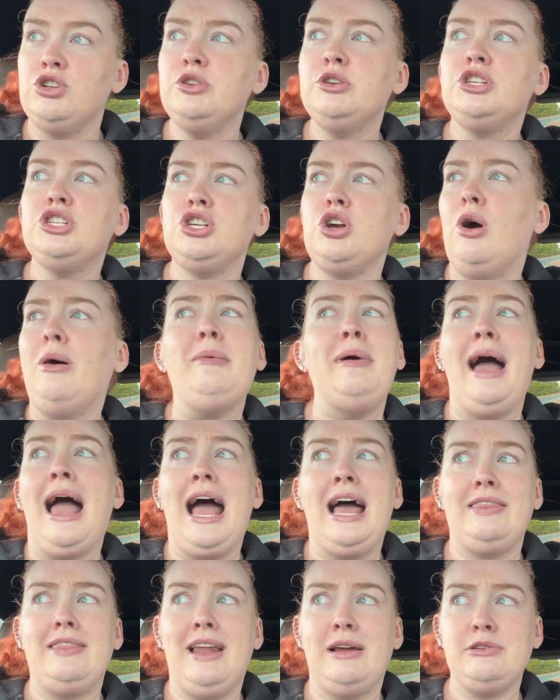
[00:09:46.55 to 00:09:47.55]
was so
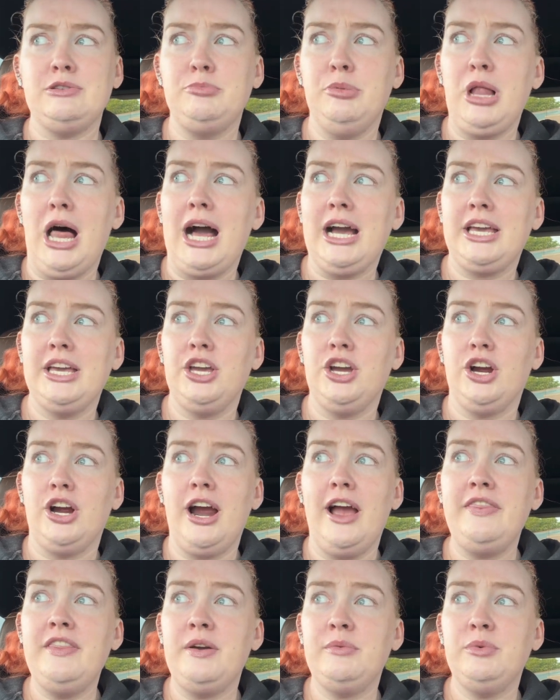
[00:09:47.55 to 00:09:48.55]
mad that I was blocking her.
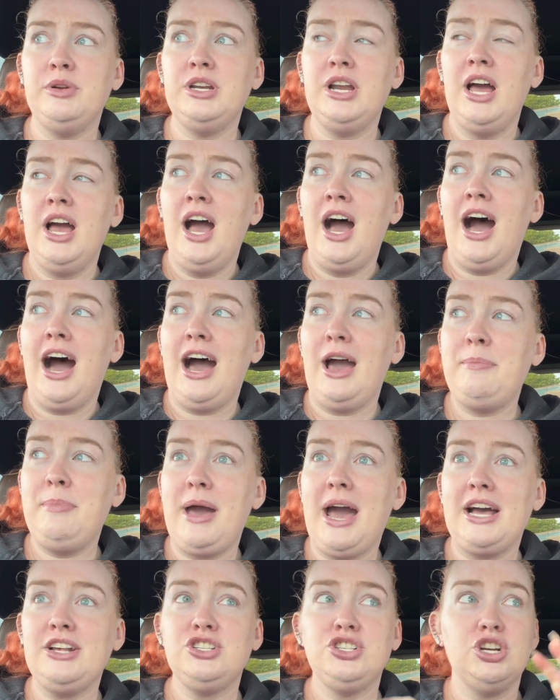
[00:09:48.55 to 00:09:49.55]
And then when I
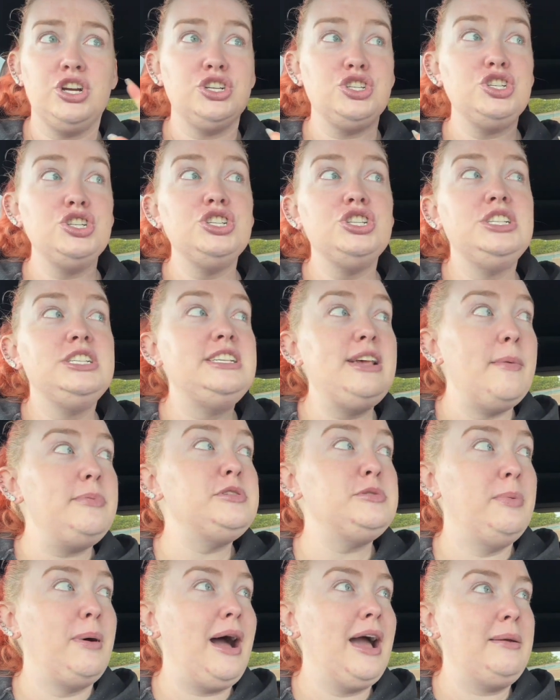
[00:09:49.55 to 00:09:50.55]
passed her, she
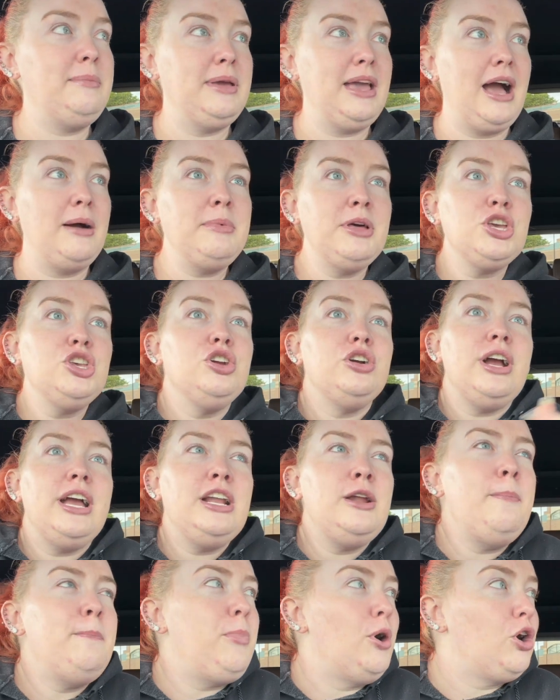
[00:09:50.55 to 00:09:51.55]
zipped by me. I'm like, you're in
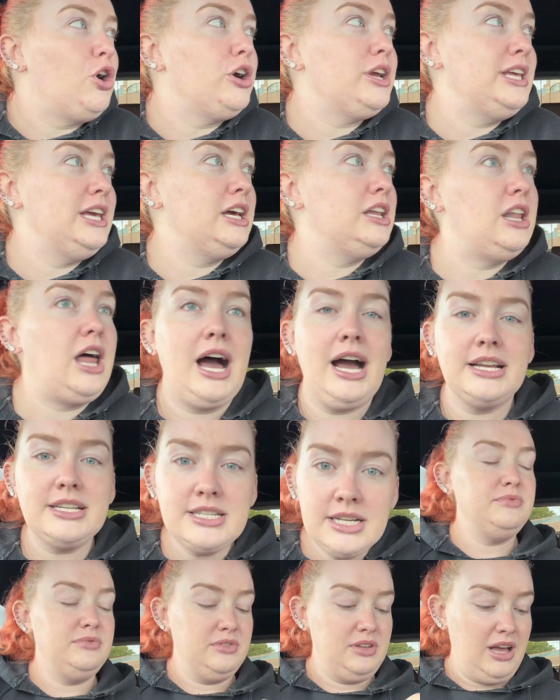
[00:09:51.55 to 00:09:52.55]
a parking lot.